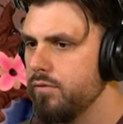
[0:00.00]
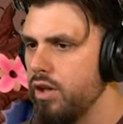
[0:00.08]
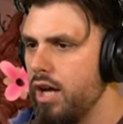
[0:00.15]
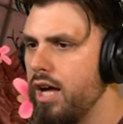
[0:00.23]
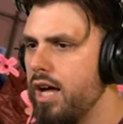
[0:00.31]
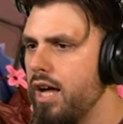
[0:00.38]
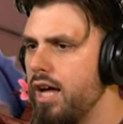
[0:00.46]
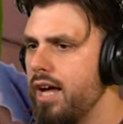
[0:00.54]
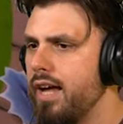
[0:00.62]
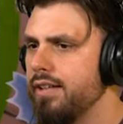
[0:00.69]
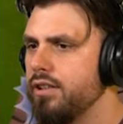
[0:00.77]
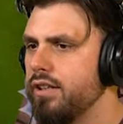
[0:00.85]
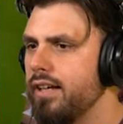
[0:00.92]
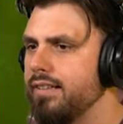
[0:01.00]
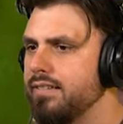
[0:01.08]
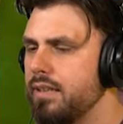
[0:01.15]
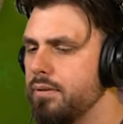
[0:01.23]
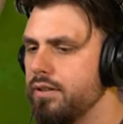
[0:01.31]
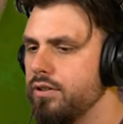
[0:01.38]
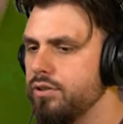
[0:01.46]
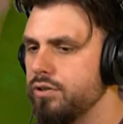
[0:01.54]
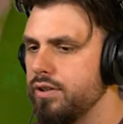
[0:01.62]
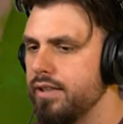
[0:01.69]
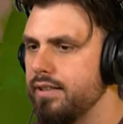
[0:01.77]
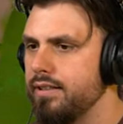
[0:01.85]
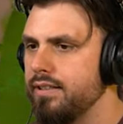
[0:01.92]
Yes! Okay, that's gonna be
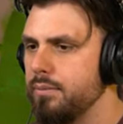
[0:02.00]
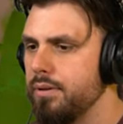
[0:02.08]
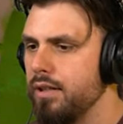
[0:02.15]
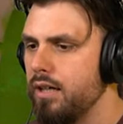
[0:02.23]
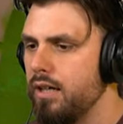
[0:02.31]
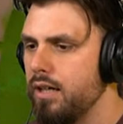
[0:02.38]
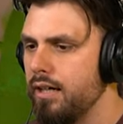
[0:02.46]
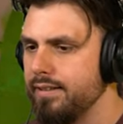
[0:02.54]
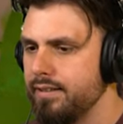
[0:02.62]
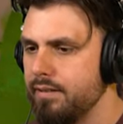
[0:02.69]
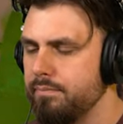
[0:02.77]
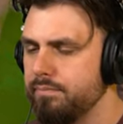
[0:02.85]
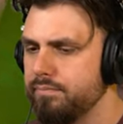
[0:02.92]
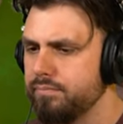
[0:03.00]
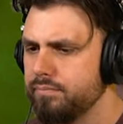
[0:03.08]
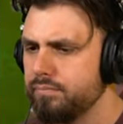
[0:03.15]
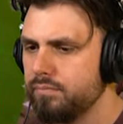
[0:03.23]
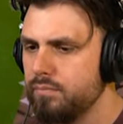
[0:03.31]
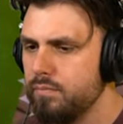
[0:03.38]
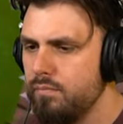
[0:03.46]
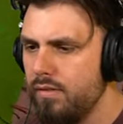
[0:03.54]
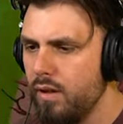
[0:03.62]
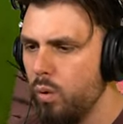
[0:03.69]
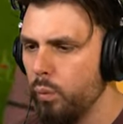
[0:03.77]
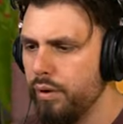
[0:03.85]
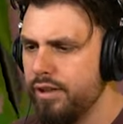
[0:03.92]
great. It's gonna be awesome.
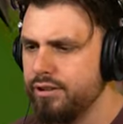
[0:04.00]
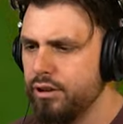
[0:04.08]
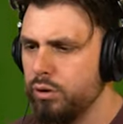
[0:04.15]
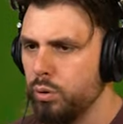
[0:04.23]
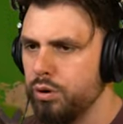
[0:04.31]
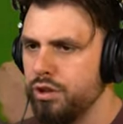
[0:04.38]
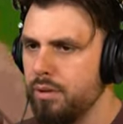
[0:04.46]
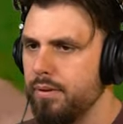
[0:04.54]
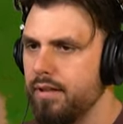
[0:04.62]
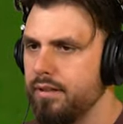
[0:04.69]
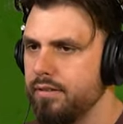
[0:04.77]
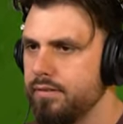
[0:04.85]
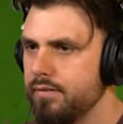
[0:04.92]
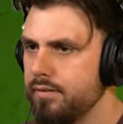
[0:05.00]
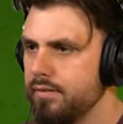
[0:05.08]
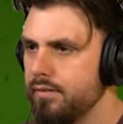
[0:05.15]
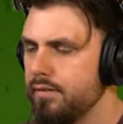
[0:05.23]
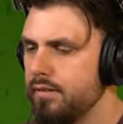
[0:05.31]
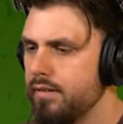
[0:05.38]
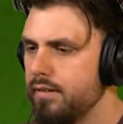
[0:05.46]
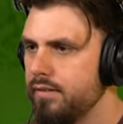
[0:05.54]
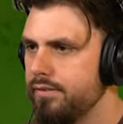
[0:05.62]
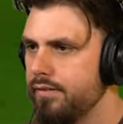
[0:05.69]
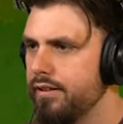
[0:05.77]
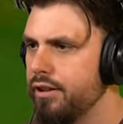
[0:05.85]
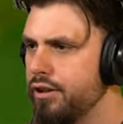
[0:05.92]
Where is the torch I made?
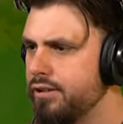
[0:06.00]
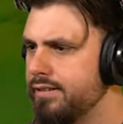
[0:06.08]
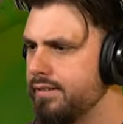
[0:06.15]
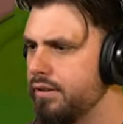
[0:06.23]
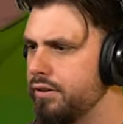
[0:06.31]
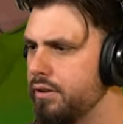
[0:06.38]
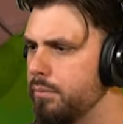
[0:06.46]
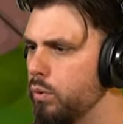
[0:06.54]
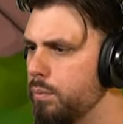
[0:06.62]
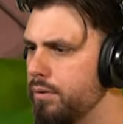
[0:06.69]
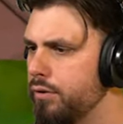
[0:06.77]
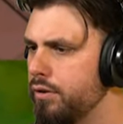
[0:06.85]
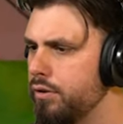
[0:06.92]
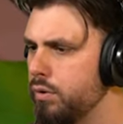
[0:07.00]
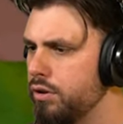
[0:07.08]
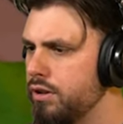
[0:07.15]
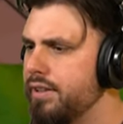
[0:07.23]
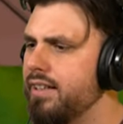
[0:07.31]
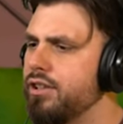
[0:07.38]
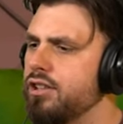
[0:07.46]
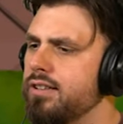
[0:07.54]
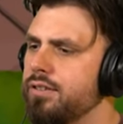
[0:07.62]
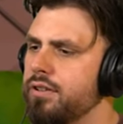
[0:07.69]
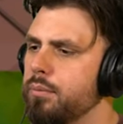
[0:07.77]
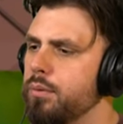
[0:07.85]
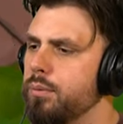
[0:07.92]
Did I just learn the blueprint for the torch? I think I just
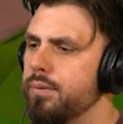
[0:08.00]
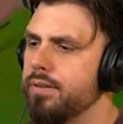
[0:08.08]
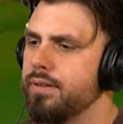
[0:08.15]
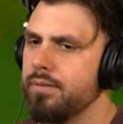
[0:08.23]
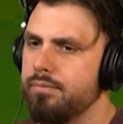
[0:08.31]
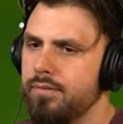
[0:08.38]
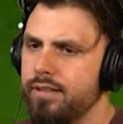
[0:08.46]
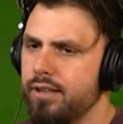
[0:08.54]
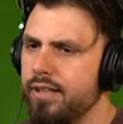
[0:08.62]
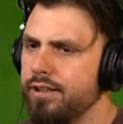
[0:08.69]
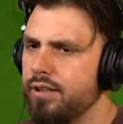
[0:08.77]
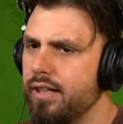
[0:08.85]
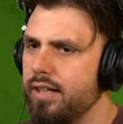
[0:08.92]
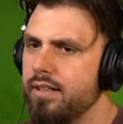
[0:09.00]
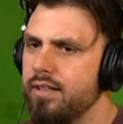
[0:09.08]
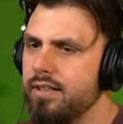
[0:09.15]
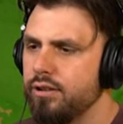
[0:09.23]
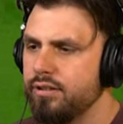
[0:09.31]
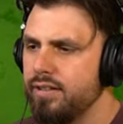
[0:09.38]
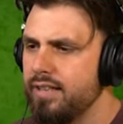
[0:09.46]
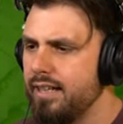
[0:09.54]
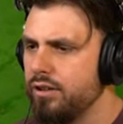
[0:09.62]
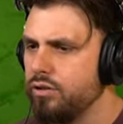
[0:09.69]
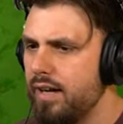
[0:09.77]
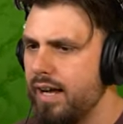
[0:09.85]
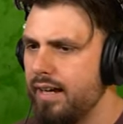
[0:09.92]
learned the blueprint, huh? It's okay, it's okay. It's gonna
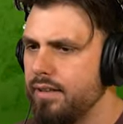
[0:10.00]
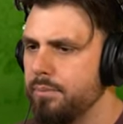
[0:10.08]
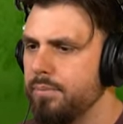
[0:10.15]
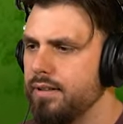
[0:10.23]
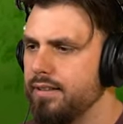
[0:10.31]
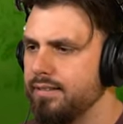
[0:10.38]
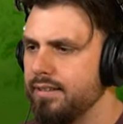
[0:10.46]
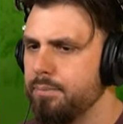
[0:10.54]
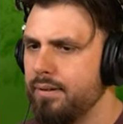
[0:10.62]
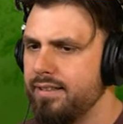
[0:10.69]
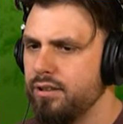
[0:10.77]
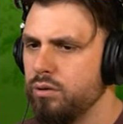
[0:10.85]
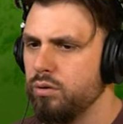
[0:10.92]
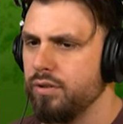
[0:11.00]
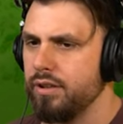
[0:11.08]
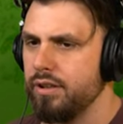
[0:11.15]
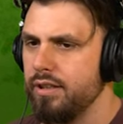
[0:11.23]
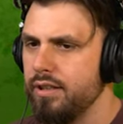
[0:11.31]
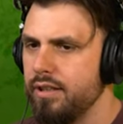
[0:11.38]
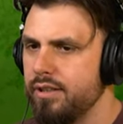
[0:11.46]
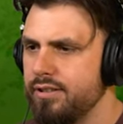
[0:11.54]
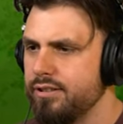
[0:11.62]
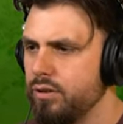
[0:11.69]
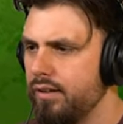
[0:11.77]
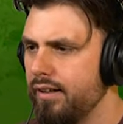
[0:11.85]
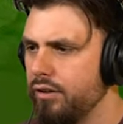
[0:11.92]
attract the bugs. Let's place it over here
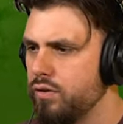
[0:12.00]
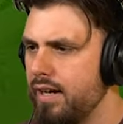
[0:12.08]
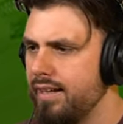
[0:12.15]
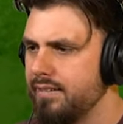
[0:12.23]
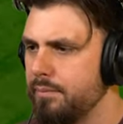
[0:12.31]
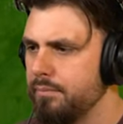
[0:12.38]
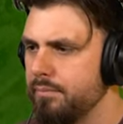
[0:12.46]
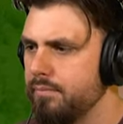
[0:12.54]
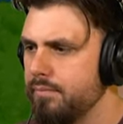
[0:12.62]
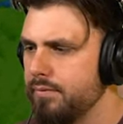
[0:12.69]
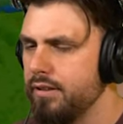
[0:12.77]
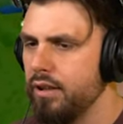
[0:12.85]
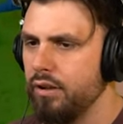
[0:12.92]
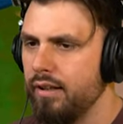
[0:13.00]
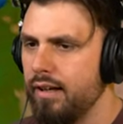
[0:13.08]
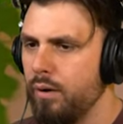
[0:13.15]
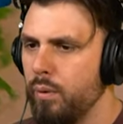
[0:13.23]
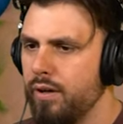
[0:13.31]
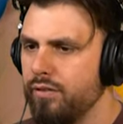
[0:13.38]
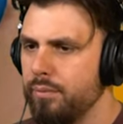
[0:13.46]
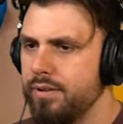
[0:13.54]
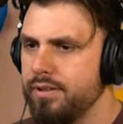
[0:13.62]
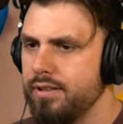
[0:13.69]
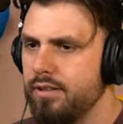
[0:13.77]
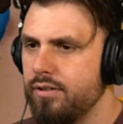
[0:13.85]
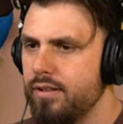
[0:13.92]
so it like tracks them, you know, away from
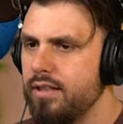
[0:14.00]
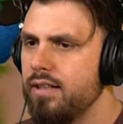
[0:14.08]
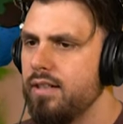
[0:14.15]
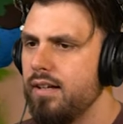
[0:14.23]
this area.